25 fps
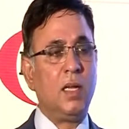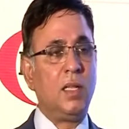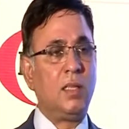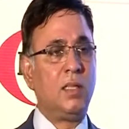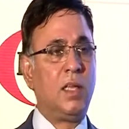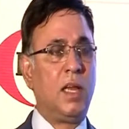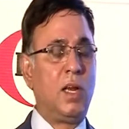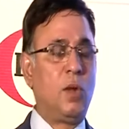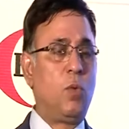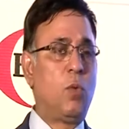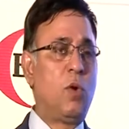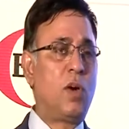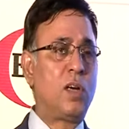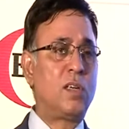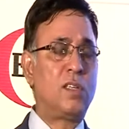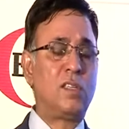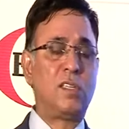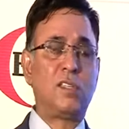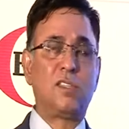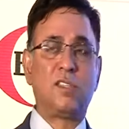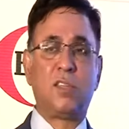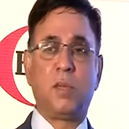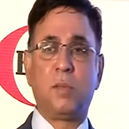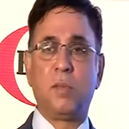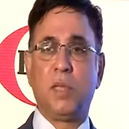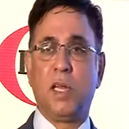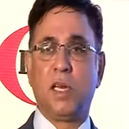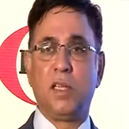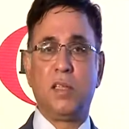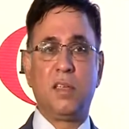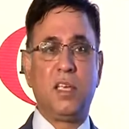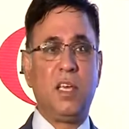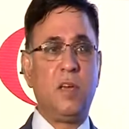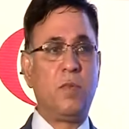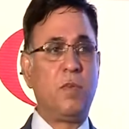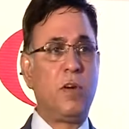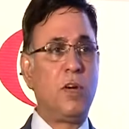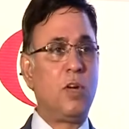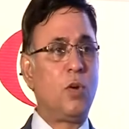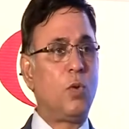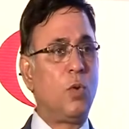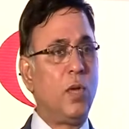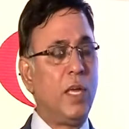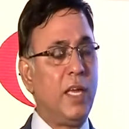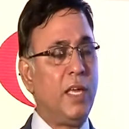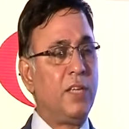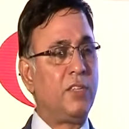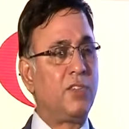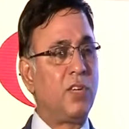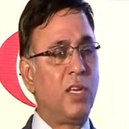the reward system that is given
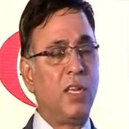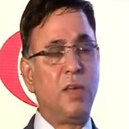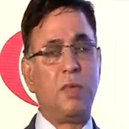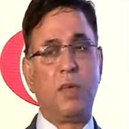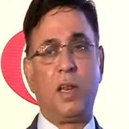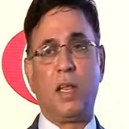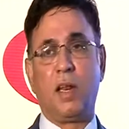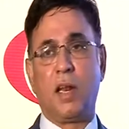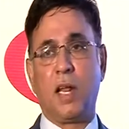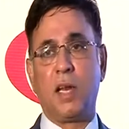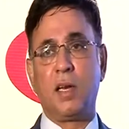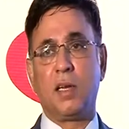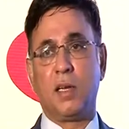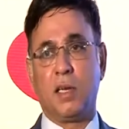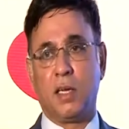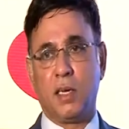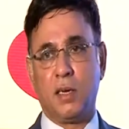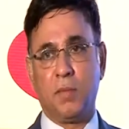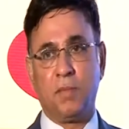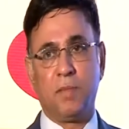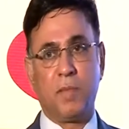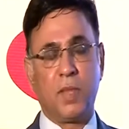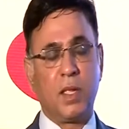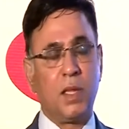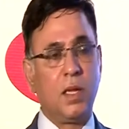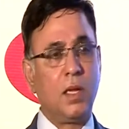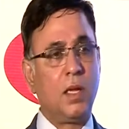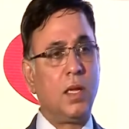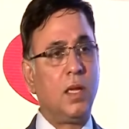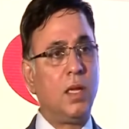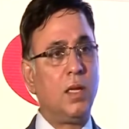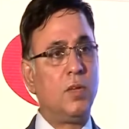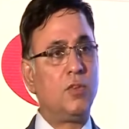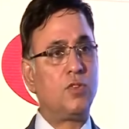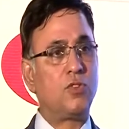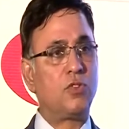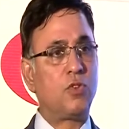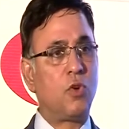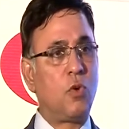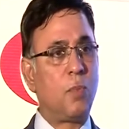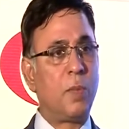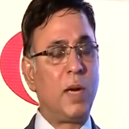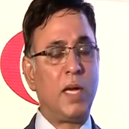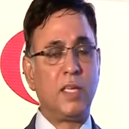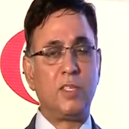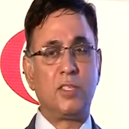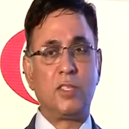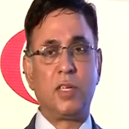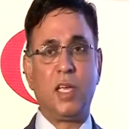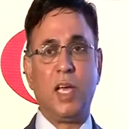to each and every runner is so
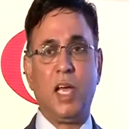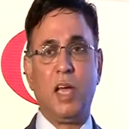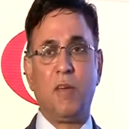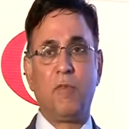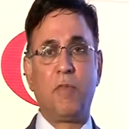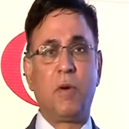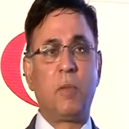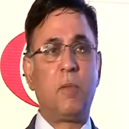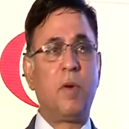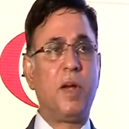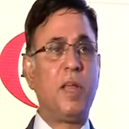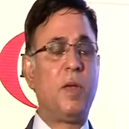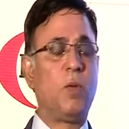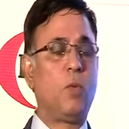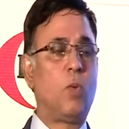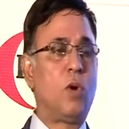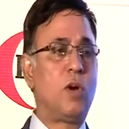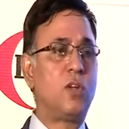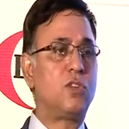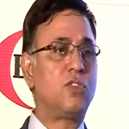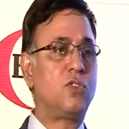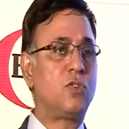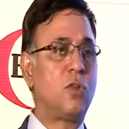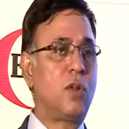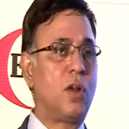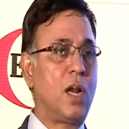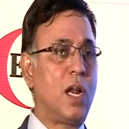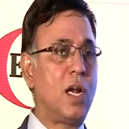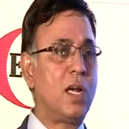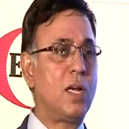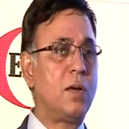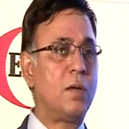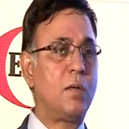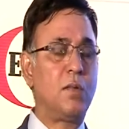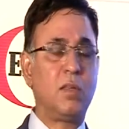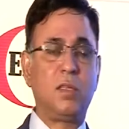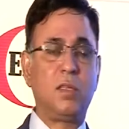much, everybody wants to run